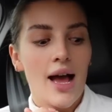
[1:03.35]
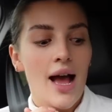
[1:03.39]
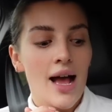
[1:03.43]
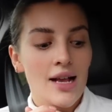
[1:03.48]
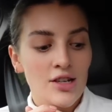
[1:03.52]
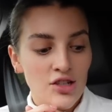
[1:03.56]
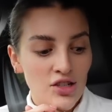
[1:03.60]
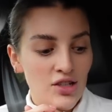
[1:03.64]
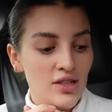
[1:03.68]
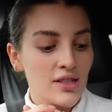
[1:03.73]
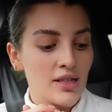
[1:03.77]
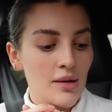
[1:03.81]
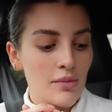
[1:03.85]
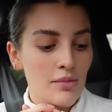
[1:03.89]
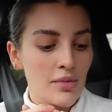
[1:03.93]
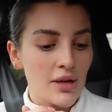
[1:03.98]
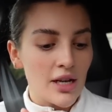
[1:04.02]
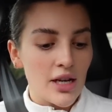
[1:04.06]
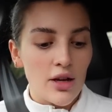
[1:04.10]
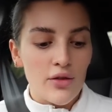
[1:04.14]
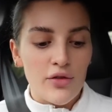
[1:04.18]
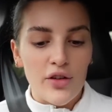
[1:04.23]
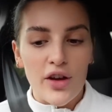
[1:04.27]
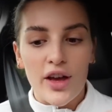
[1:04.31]
I just simply
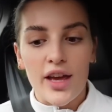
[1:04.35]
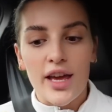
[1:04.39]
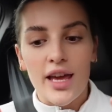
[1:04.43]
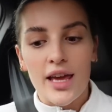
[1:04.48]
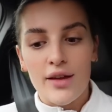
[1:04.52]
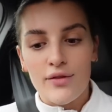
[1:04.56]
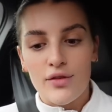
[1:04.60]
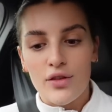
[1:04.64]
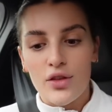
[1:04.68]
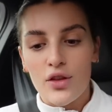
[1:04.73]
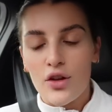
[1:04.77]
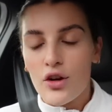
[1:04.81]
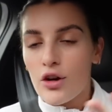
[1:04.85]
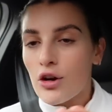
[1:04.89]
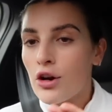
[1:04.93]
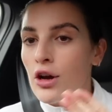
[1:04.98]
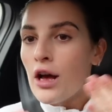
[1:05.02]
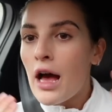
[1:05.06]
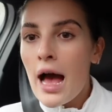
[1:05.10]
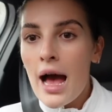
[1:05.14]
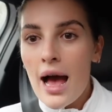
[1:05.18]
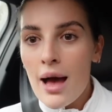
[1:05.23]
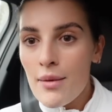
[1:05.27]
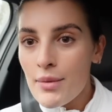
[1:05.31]
love it, even though
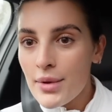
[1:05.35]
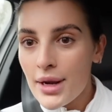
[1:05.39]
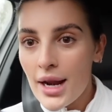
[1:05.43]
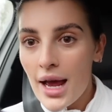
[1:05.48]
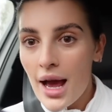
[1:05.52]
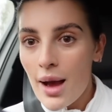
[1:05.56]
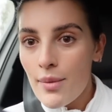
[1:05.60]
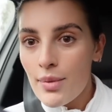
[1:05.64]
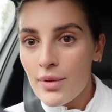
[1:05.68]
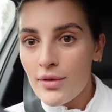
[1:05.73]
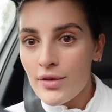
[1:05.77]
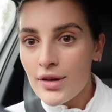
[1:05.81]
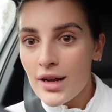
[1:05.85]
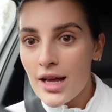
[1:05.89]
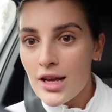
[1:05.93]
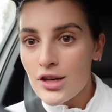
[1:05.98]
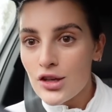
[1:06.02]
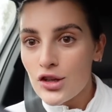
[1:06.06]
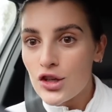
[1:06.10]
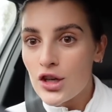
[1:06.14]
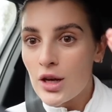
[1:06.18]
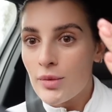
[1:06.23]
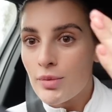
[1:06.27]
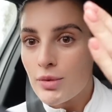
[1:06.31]
I'm in a happy
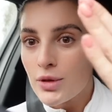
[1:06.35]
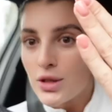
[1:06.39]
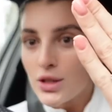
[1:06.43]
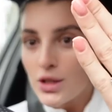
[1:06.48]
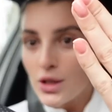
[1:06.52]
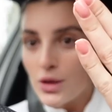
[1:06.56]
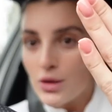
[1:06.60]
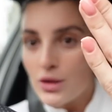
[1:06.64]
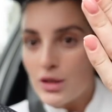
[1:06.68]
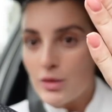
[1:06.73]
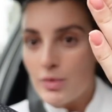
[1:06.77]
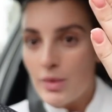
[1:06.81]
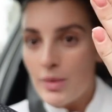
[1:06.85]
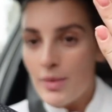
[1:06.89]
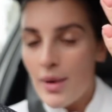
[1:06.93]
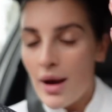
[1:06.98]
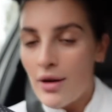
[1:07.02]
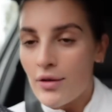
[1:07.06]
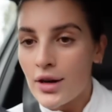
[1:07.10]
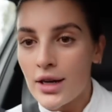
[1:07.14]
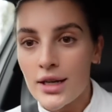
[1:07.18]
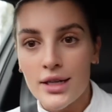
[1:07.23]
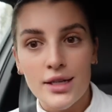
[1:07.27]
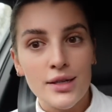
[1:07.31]
relationship, soon to be
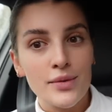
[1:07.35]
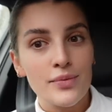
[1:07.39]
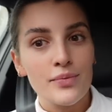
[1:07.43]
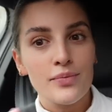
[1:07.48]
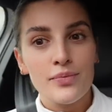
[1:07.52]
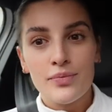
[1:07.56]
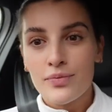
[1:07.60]
married.